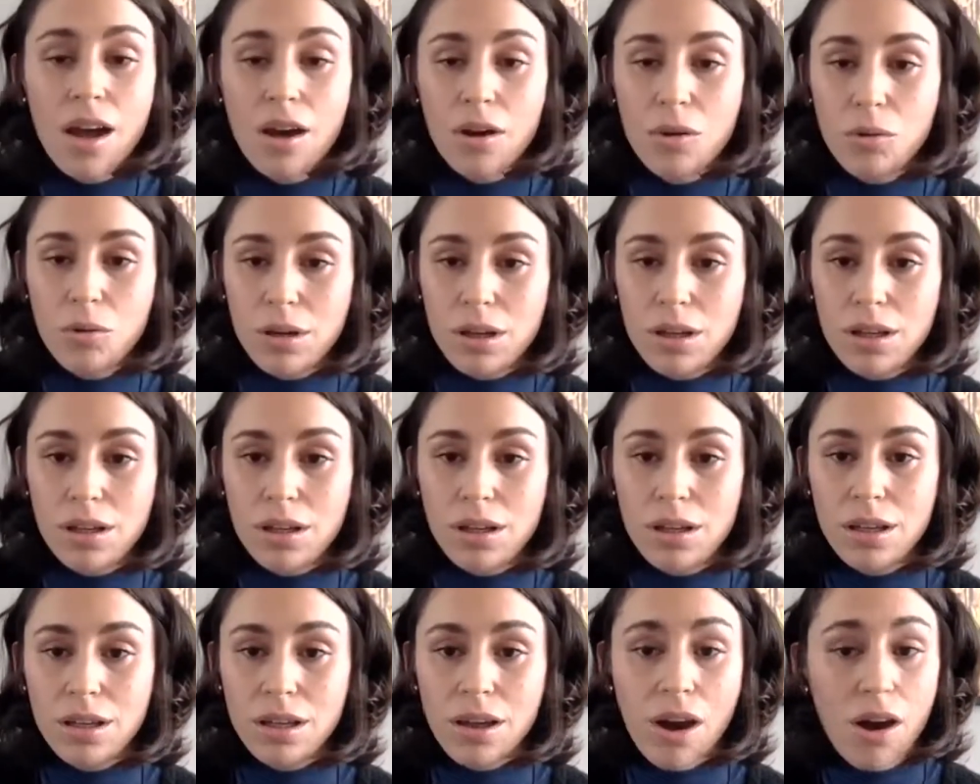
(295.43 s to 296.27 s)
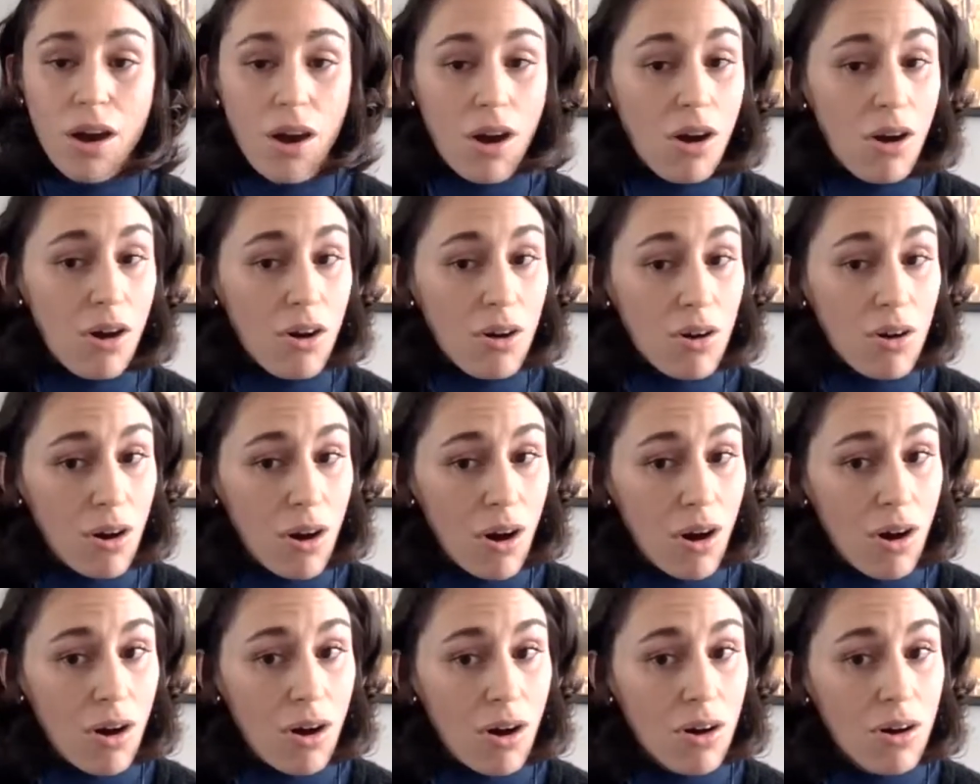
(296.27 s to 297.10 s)
We are
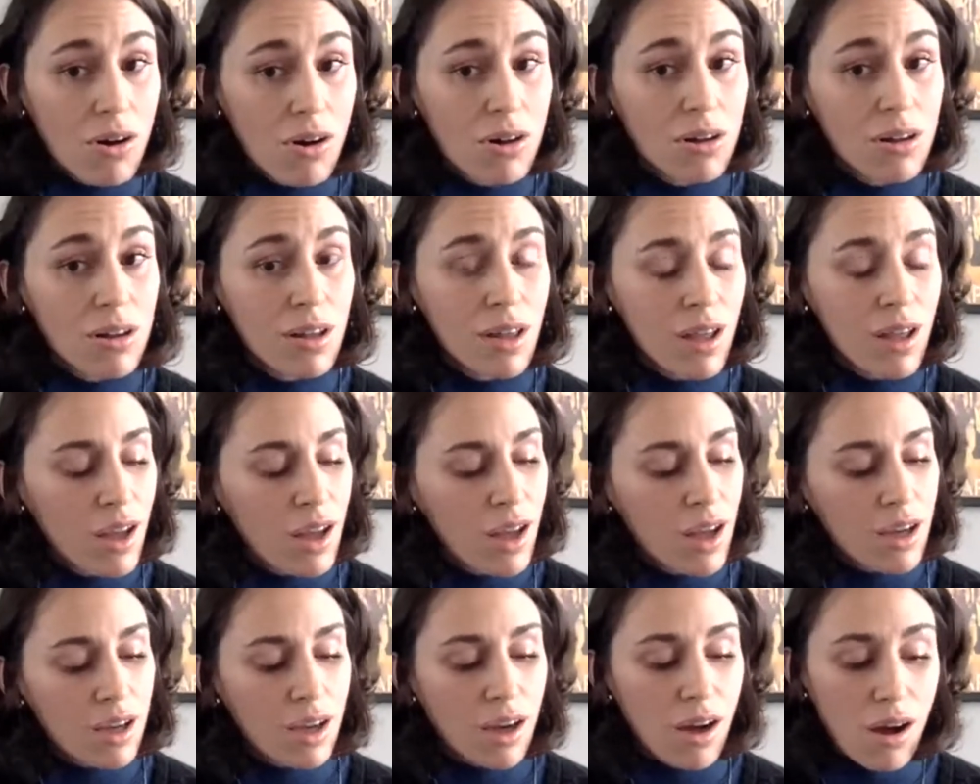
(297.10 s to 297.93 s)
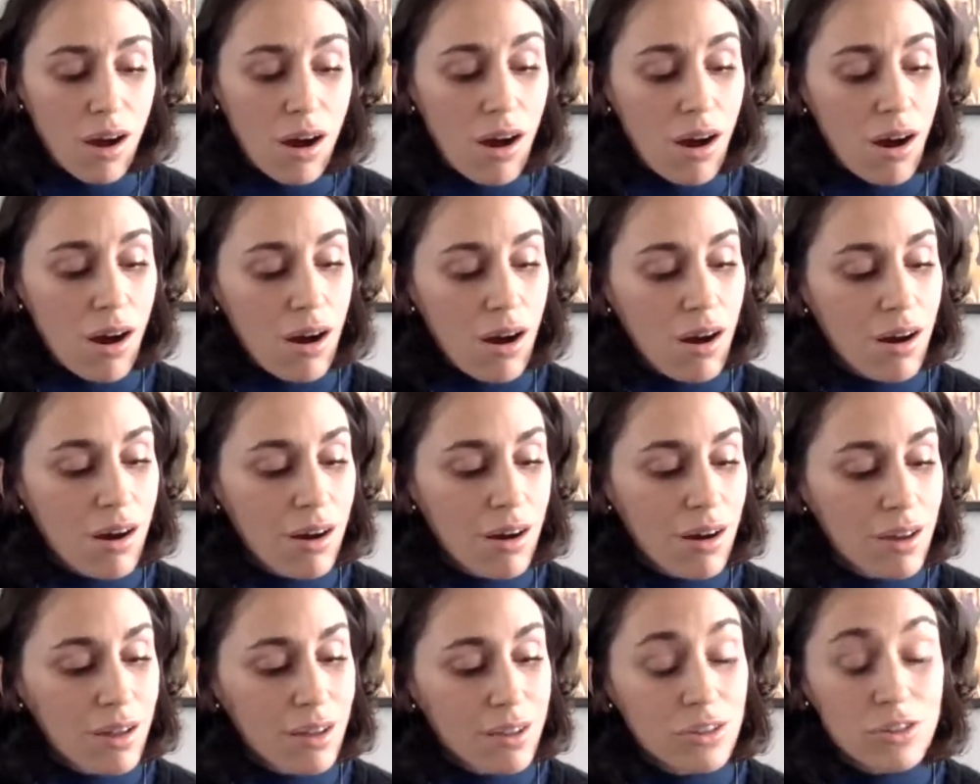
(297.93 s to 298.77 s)
all God's
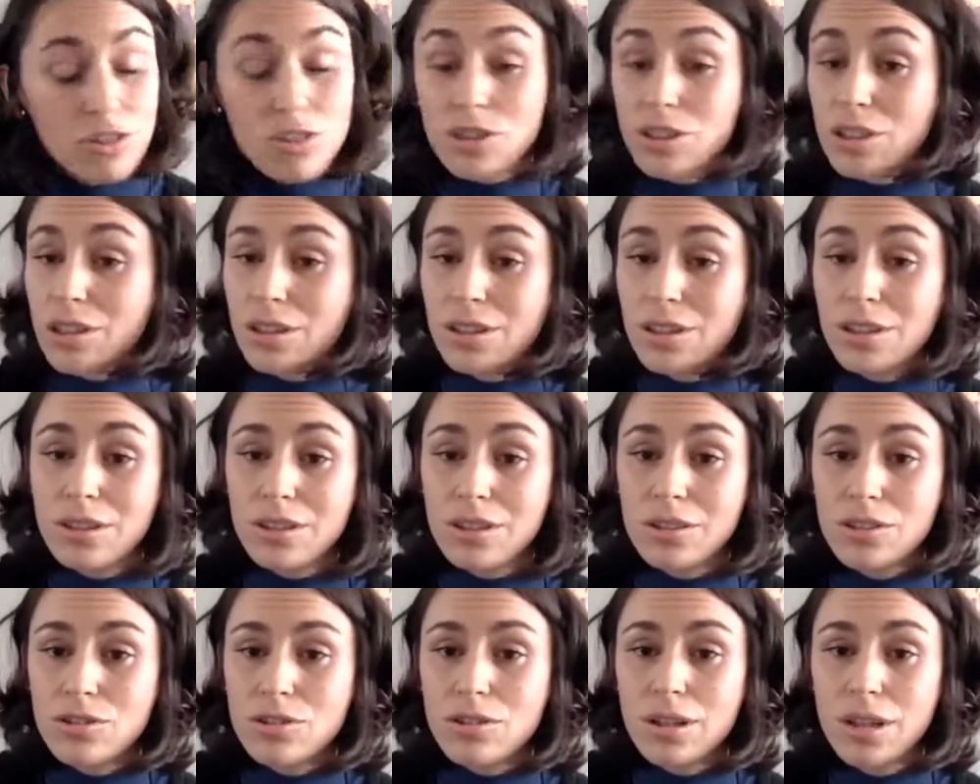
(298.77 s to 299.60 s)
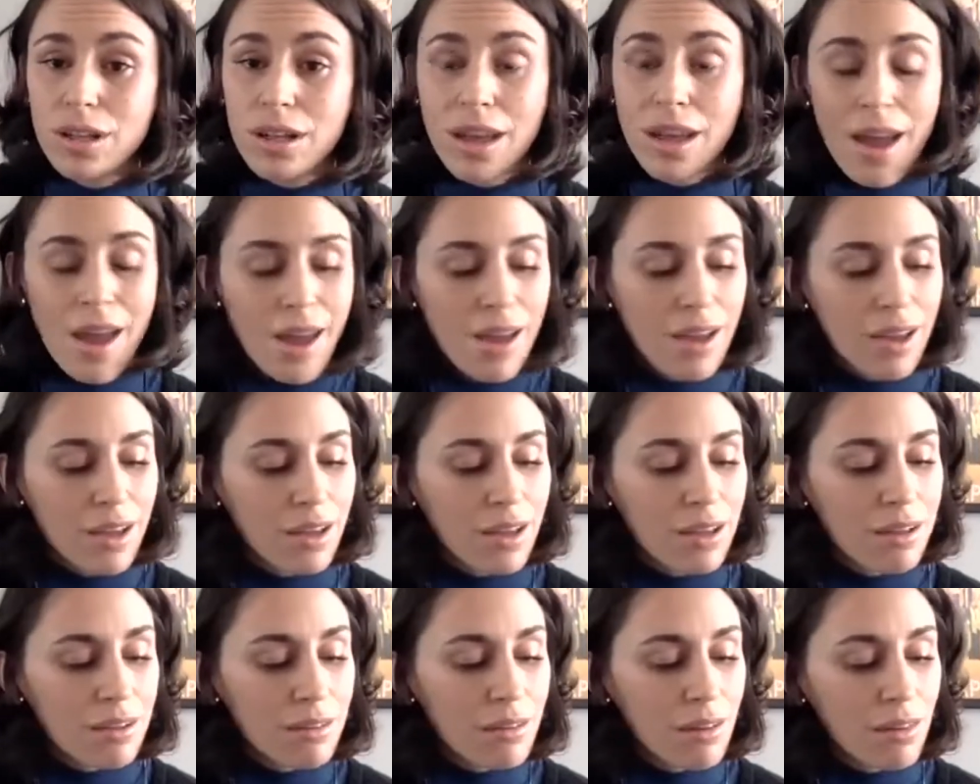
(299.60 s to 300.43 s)
God's children
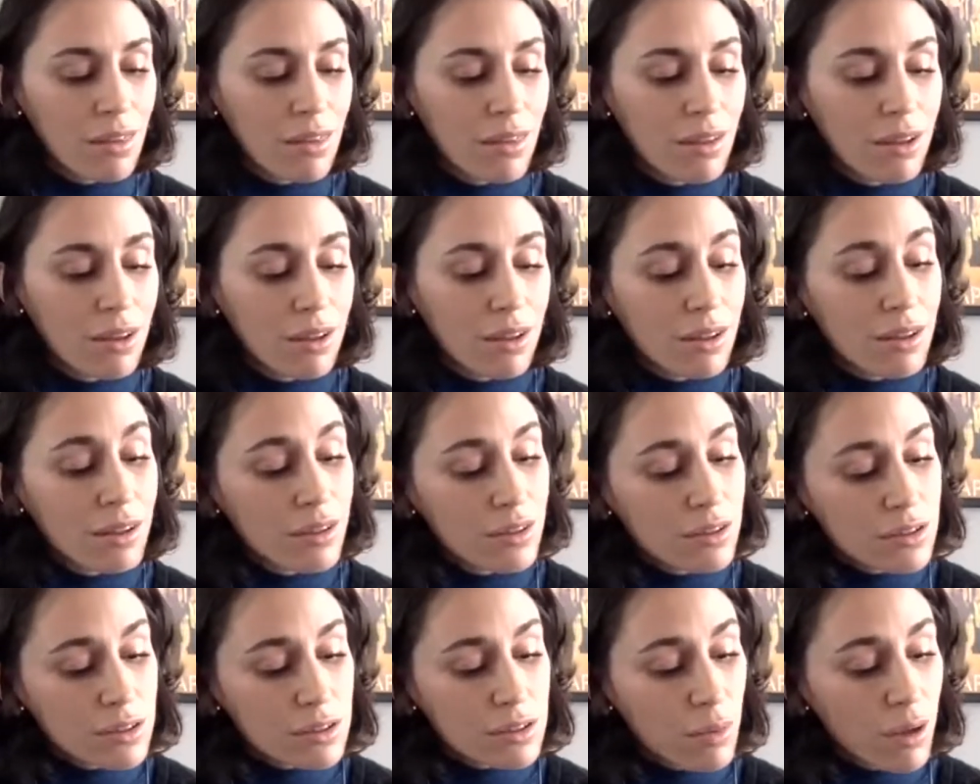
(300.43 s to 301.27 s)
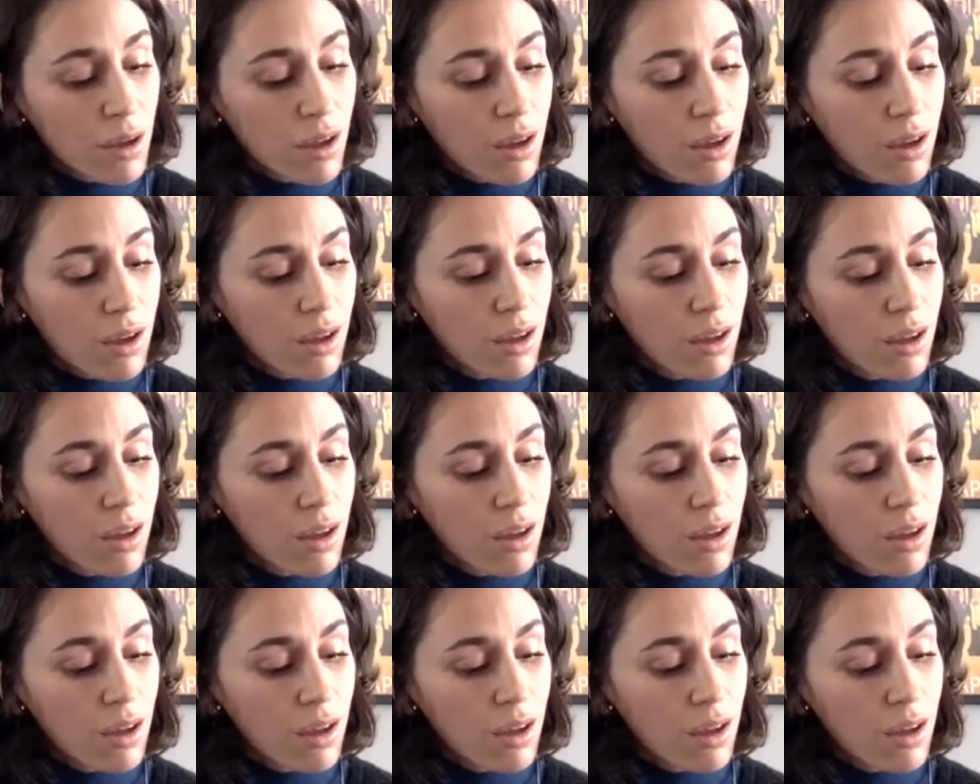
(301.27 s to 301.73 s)
in this space.